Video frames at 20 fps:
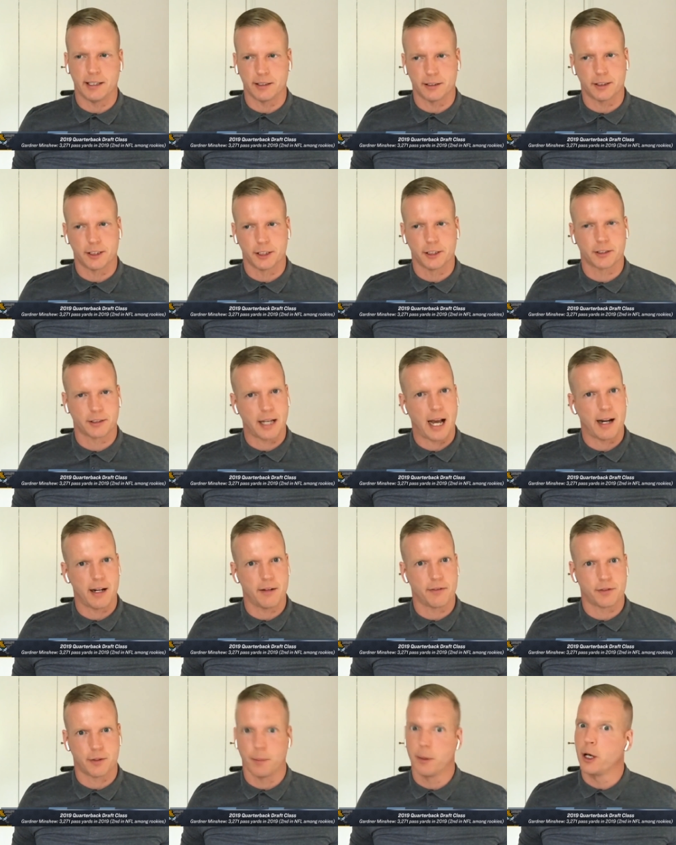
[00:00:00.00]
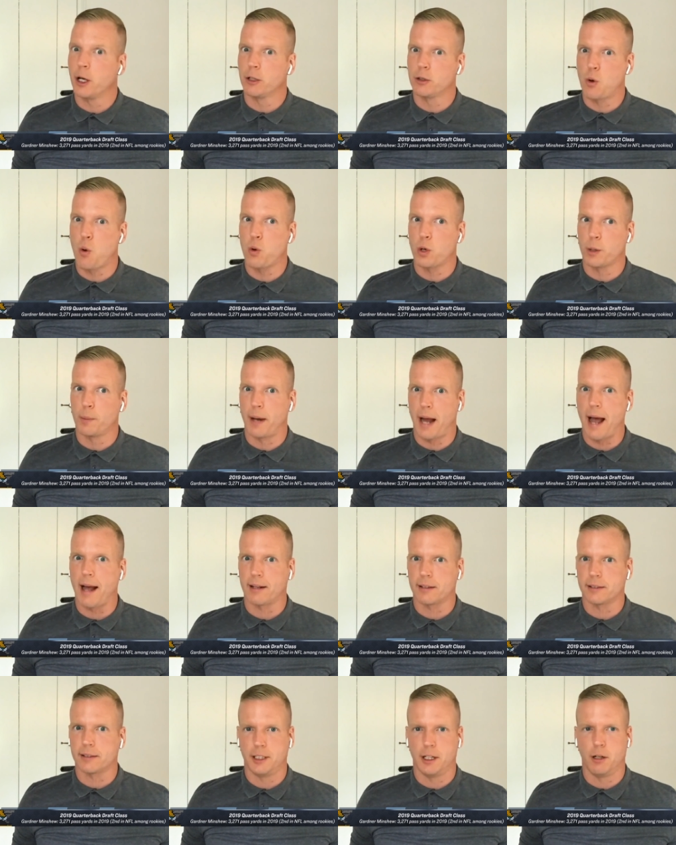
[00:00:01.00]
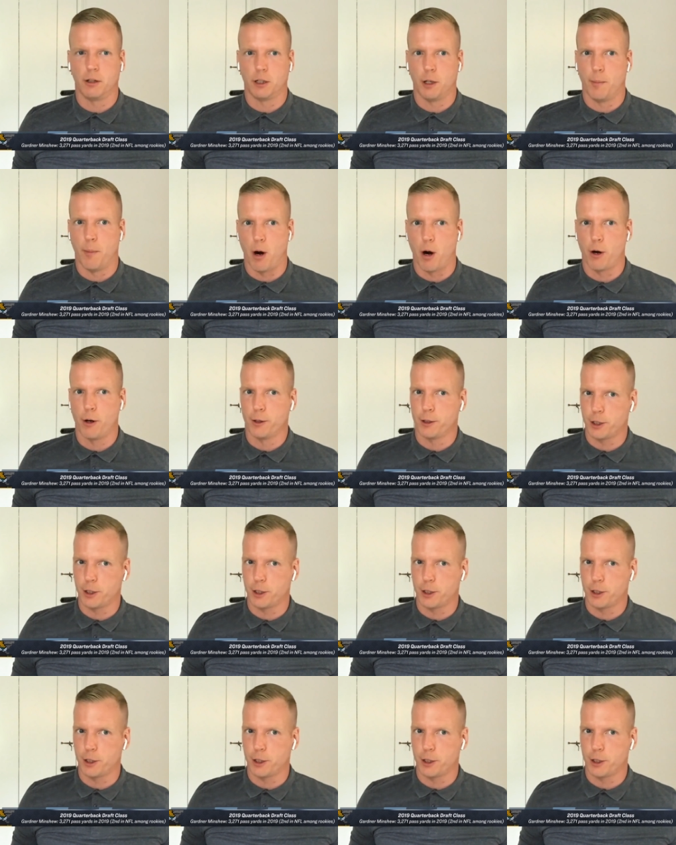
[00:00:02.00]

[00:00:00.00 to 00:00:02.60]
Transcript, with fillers: because there's kind of some good quarterbacks, you know, Lamar,